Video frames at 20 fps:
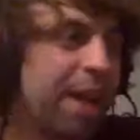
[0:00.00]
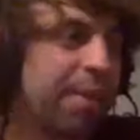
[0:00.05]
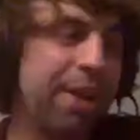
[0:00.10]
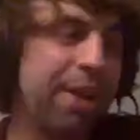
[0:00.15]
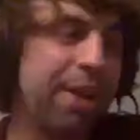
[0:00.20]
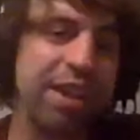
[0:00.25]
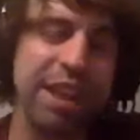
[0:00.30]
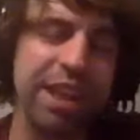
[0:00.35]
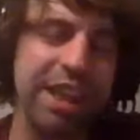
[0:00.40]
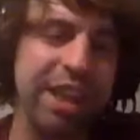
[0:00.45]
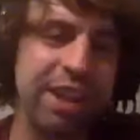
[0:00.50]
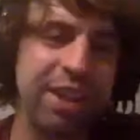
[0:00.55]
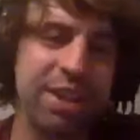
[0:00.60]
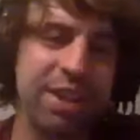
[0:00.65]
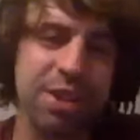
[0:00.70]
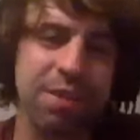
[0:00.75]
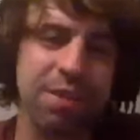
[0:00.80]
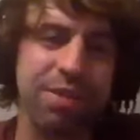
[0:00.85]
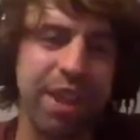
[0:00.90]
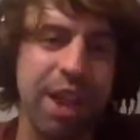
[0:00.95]
about league and
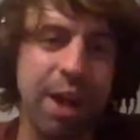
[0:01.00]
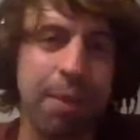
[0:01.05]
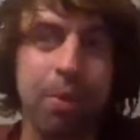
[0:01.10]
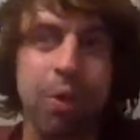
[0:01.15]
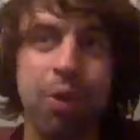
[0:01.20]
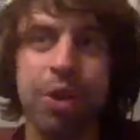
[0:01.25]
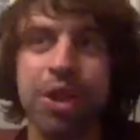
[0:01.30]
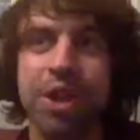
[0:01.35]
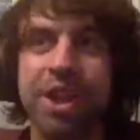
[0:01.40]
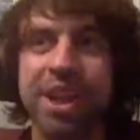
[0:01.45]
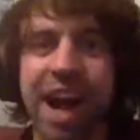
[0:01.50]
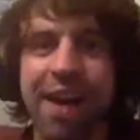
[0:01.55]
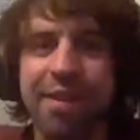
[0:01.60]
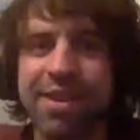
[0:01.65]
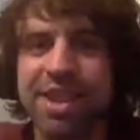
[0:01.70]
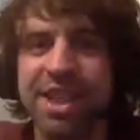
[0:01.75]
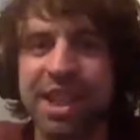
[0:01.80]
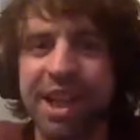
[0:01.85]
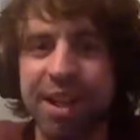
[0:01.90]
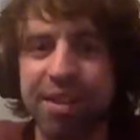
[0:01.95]
stuff like that, but you
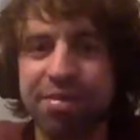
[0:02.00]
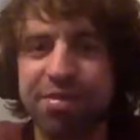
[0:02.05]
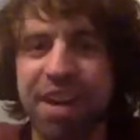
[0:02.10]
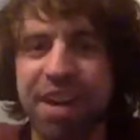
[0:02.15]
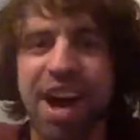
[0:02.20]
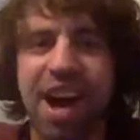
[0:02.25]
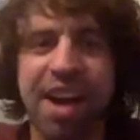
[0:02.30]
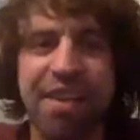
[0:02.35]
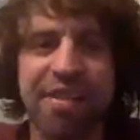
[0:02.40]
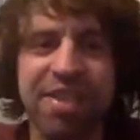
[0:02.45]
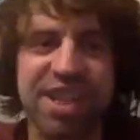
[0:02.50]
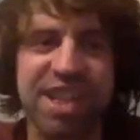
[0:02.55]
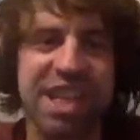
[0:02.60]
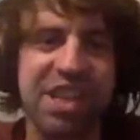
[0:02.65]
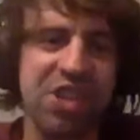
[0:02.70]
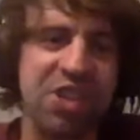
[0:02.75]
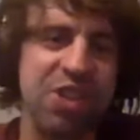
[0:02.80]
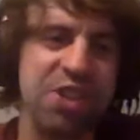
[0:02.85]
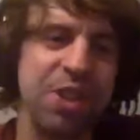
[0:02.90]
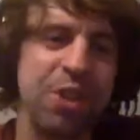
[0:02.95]
guaranteed 5
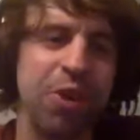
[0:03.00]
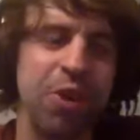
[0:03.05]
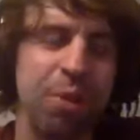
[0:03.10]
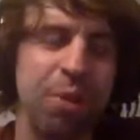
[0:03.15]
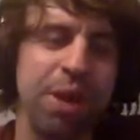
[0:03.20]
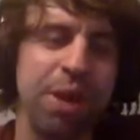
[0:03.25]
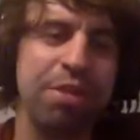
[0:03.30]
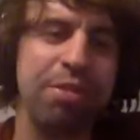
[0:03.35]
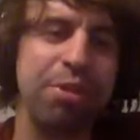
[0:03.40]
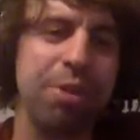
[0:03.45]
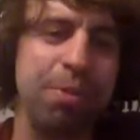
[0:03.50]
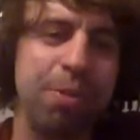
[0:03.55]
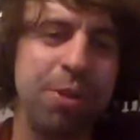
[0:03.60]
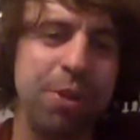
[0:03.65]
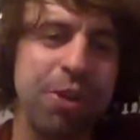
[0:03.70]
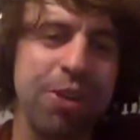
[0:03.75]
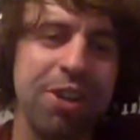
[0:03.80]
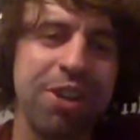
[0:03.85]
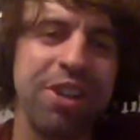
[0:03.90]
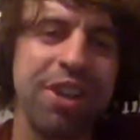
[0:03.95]
seasons of European
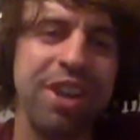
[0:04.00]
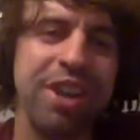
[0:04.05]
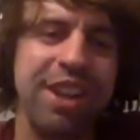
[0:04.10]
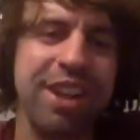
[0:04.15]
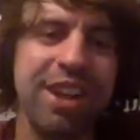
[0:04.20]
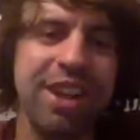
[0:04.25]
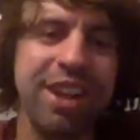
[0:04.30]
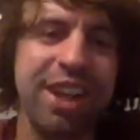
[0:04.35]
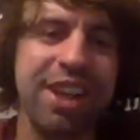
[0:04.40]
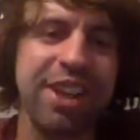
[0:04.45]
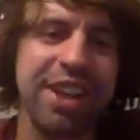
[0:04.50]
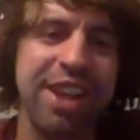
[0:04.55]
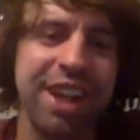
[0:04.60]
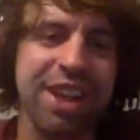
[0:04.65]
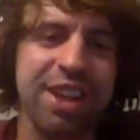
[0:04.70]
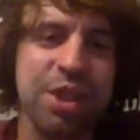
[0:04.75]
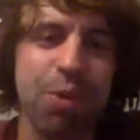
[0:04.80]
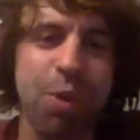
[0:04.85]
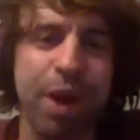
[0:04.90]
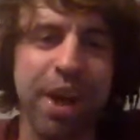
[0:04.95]
football in the
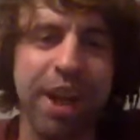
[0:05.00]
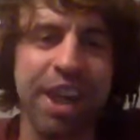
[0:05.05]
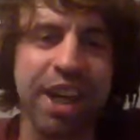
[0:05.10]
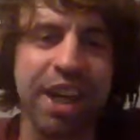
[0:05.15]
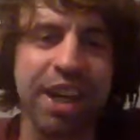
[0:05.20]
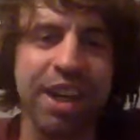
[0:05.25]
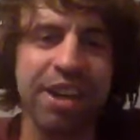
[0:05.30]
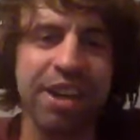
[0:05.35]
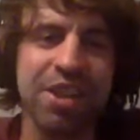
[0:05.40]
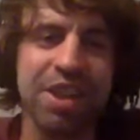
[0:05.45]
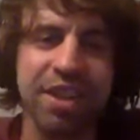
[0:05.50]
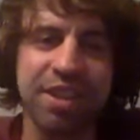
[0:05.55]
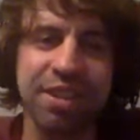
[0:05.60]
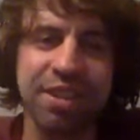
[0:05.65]
next 20 years.